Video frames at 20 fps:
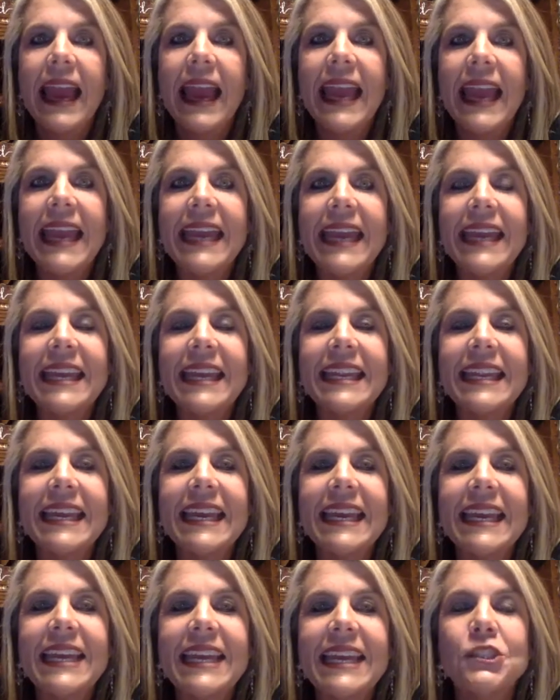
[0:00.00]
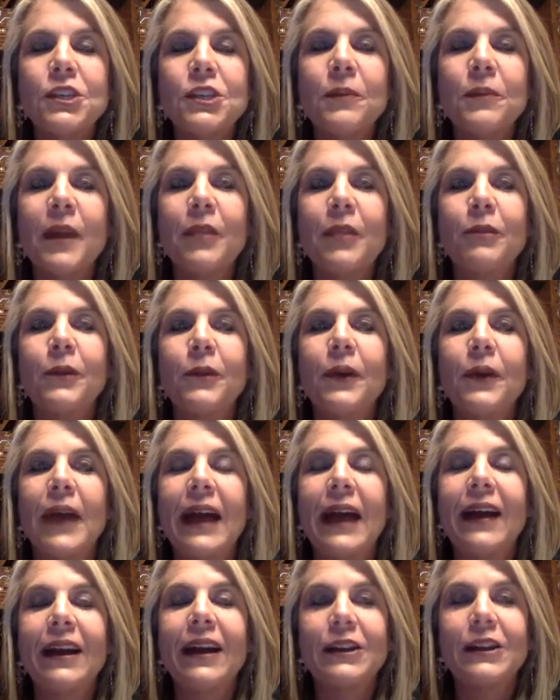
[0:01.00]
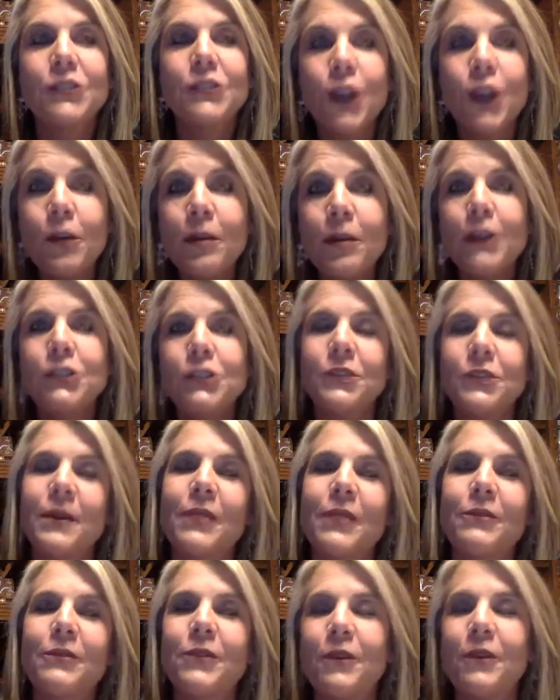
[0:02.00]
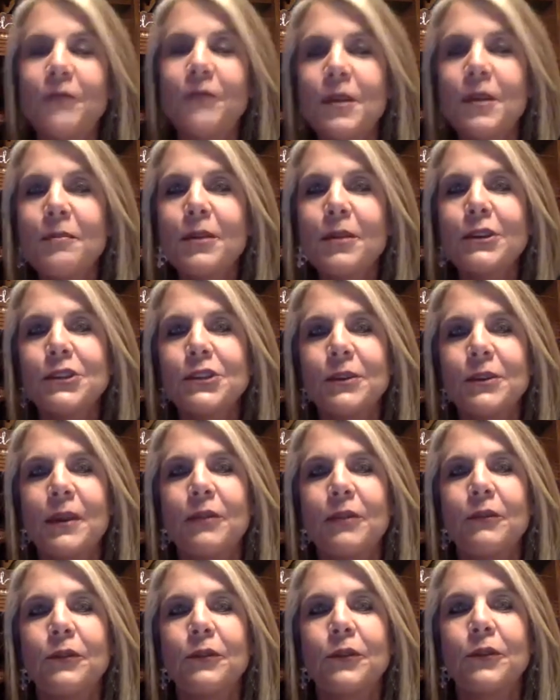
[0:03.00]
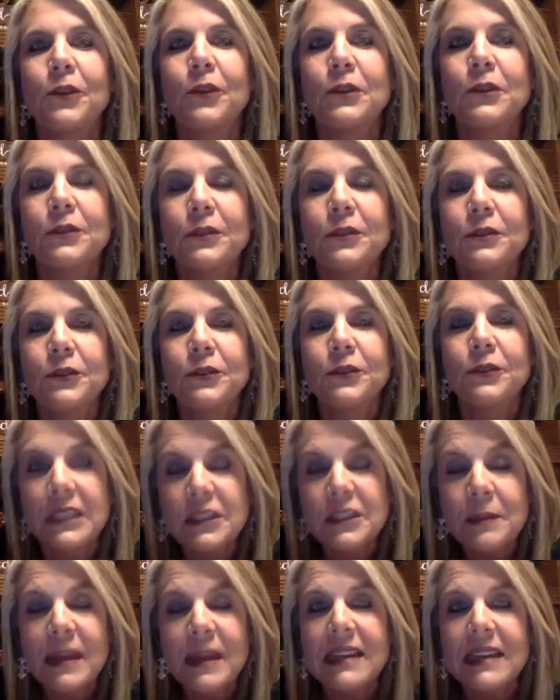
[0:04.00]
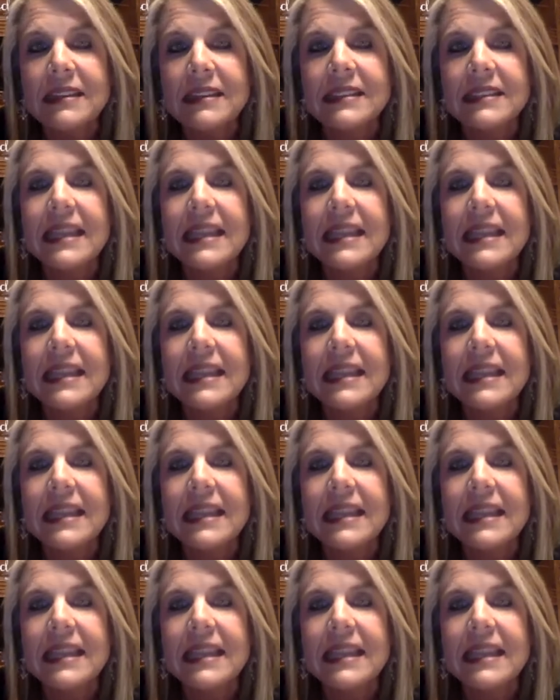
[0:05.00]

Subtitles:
And she went through October, she went through November, she went through Christmas,